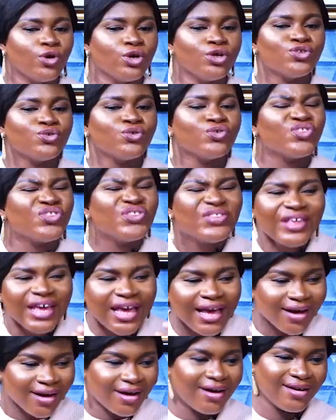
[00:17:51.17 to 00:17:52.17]
to
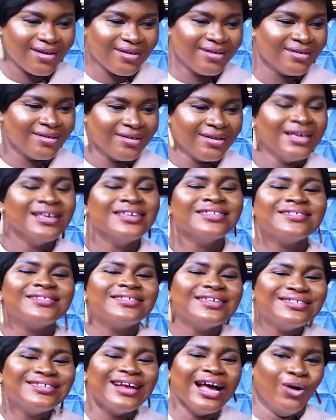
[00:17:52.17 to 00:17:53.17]
think.
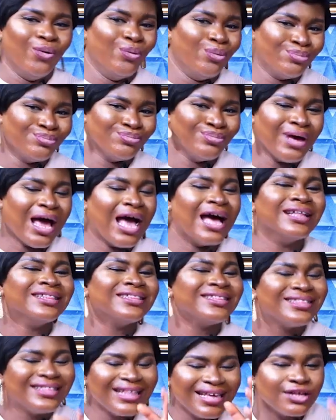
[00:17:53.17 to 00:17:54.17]
Sit down and
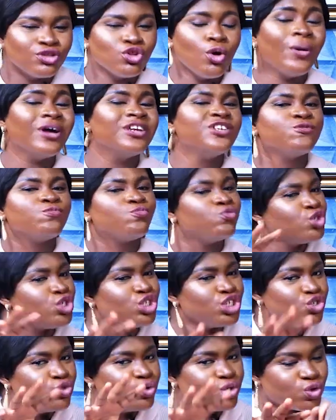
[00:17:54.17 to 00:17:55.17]
think. Nobody's pushing
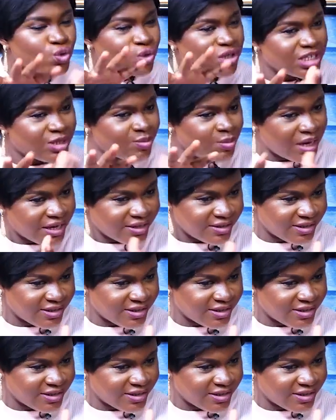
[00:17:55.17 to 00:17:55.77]
you into this marriage.